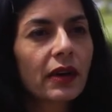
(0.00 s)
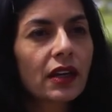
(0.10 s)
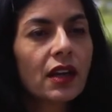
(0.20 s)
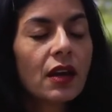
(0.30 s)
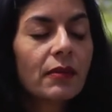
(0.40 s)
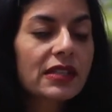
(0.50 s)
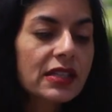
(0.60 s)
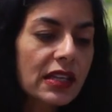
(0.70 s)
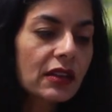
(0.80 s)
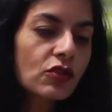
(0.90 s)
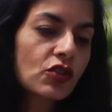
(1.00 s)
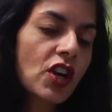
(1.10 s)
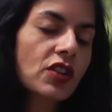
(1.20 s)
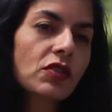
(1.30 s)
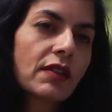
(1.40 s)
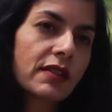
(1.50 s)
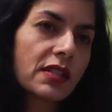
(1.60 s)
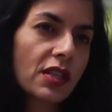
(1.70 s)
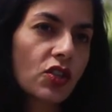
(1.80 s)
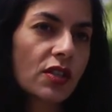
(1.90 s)
But seeing the trajectory of the
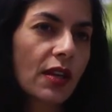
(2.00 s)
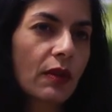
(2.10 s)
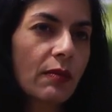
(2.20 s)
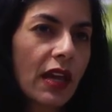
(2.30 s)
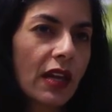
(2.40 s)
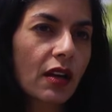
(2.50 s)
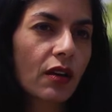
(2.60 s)
decisions that we make